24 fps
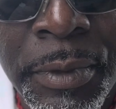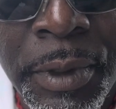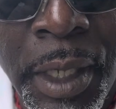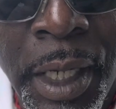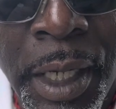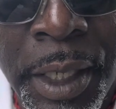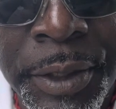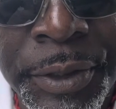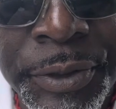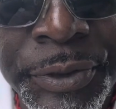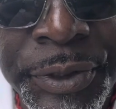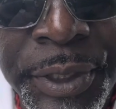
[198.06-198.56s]

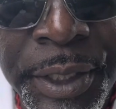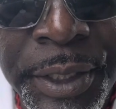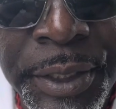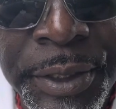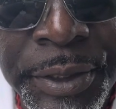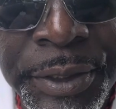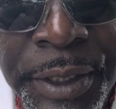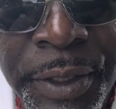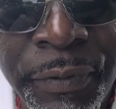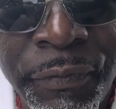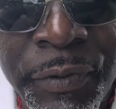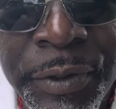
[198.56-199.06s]
Understand the
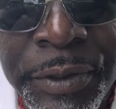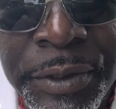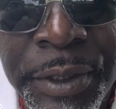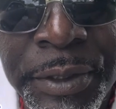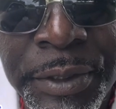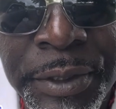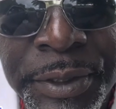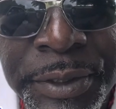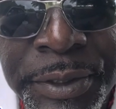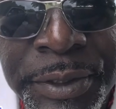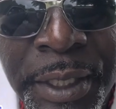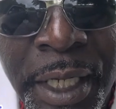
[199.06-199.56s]
difference and
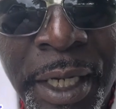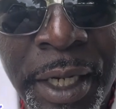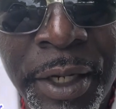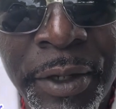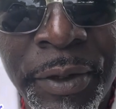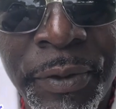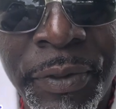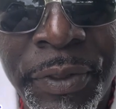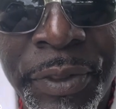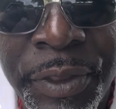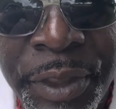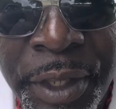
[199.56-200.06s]

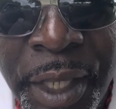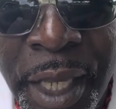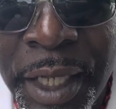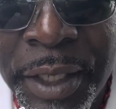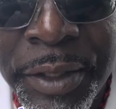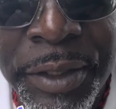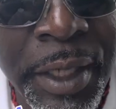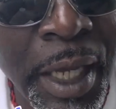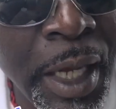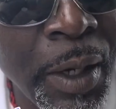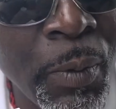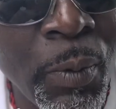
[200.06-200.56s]
desire that,
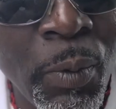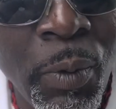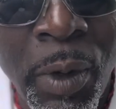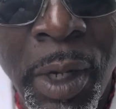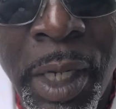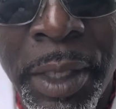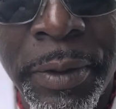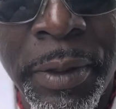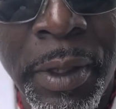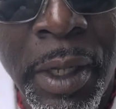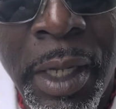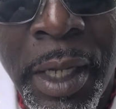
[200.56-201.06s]
not
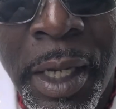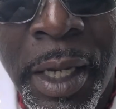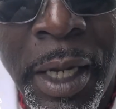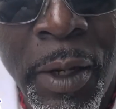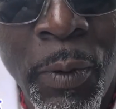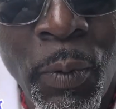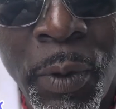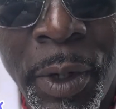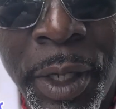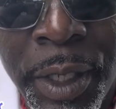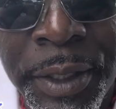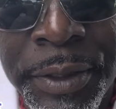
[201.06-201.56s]
want
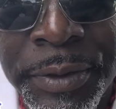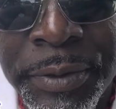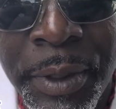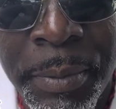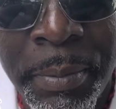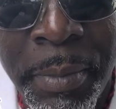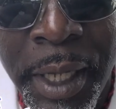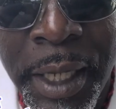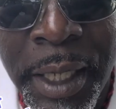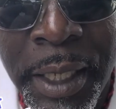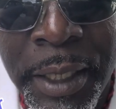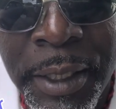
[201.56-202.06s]
what is a
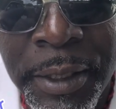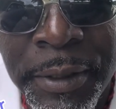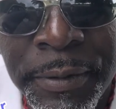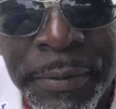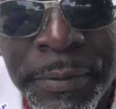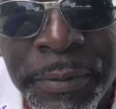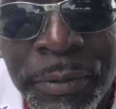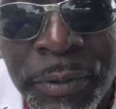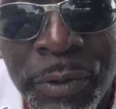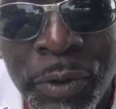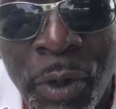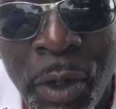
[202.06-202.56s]
man.
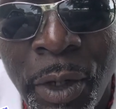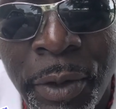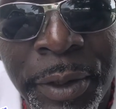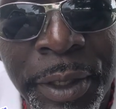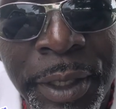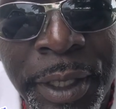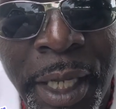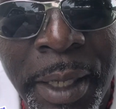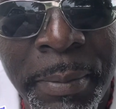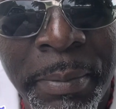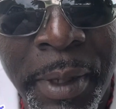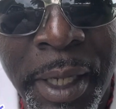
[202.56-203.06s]
You already
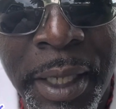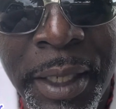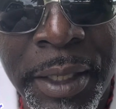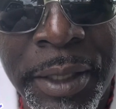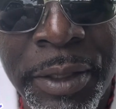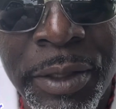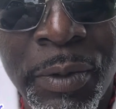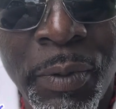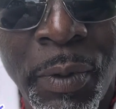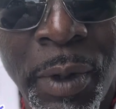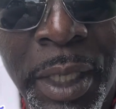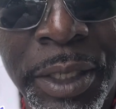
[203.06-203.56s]
got man in
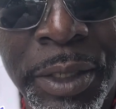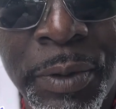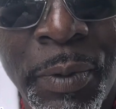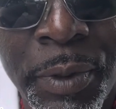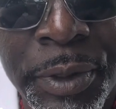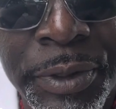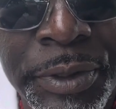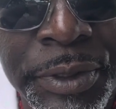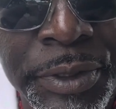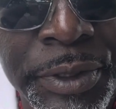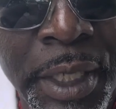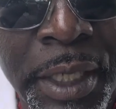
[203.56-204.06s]
you. Why you
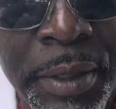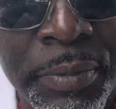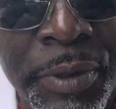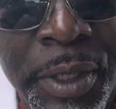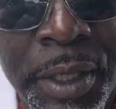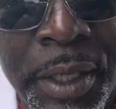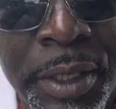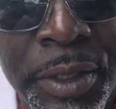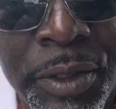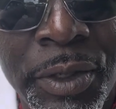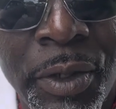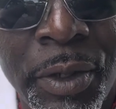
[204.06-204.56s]
want the same
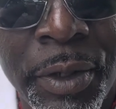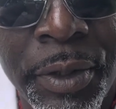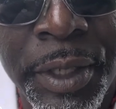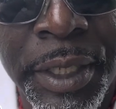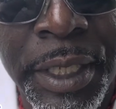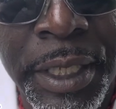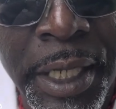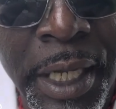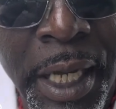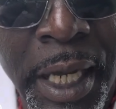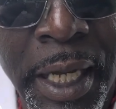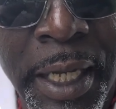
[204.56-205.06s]
thing you
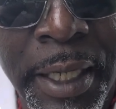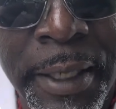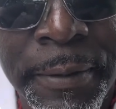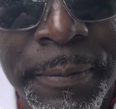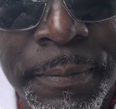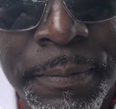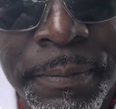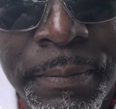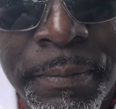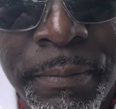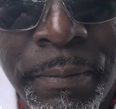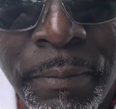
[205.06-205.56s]
already got?
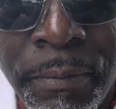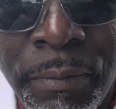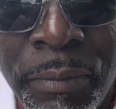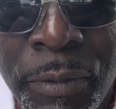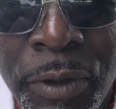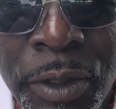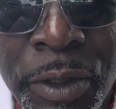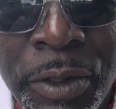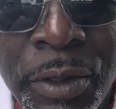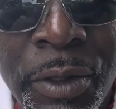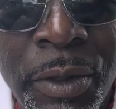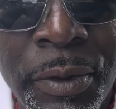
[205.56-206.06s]

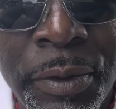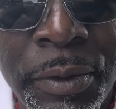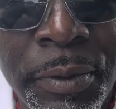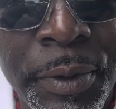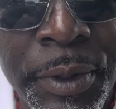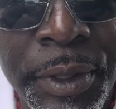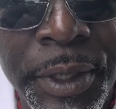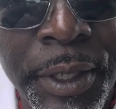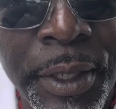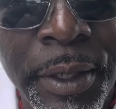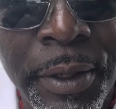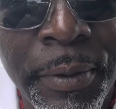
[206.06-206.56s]
You don't
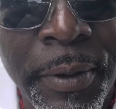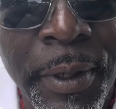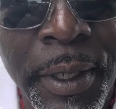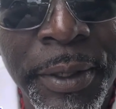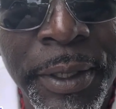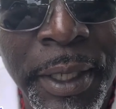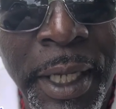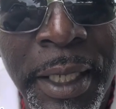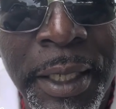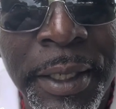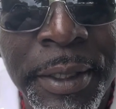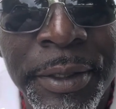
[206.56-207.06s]
even care on
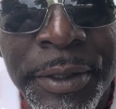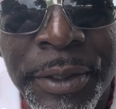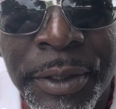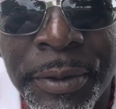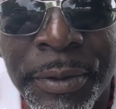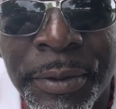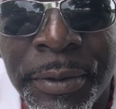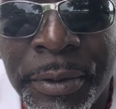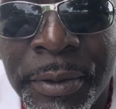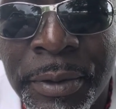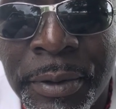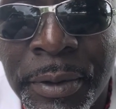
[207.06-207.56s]
that in
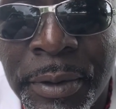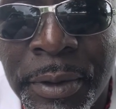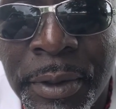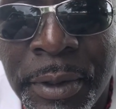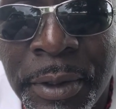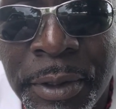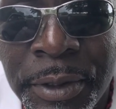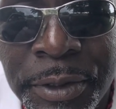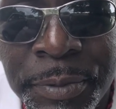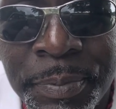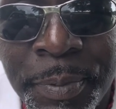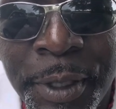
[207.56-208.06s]
you,
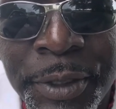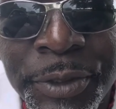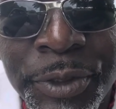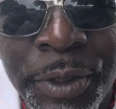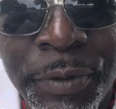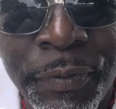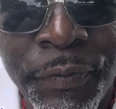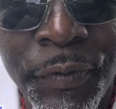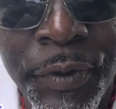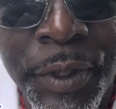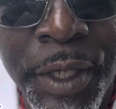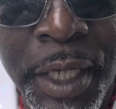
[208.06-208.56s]
especially
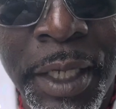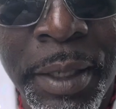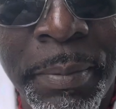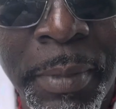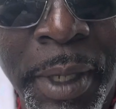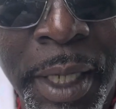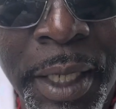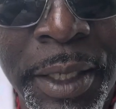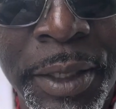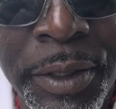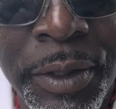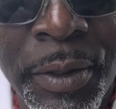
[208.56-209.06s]
if you got a
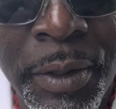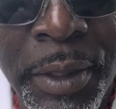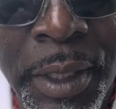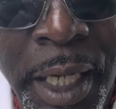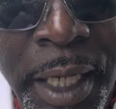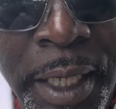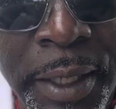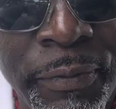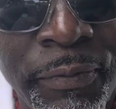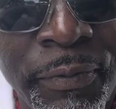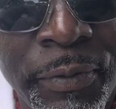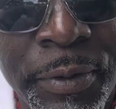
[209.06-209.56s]
man in your
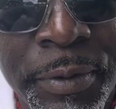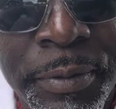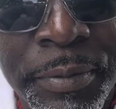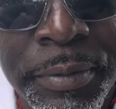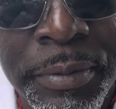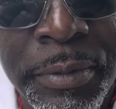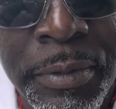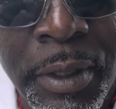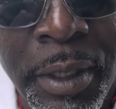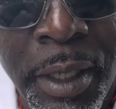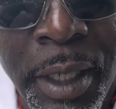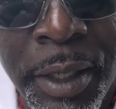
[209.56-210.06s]
life.
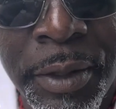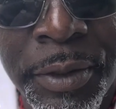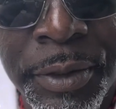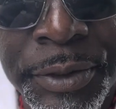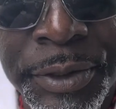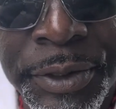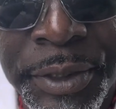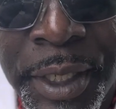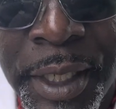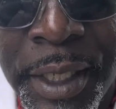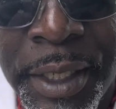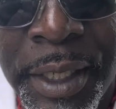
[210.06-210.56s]

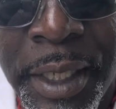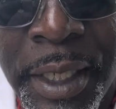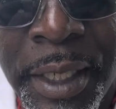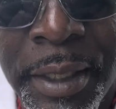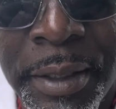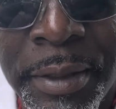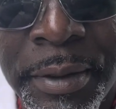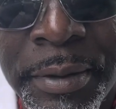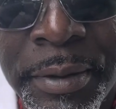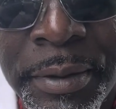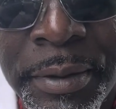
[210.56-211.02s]
Understand that.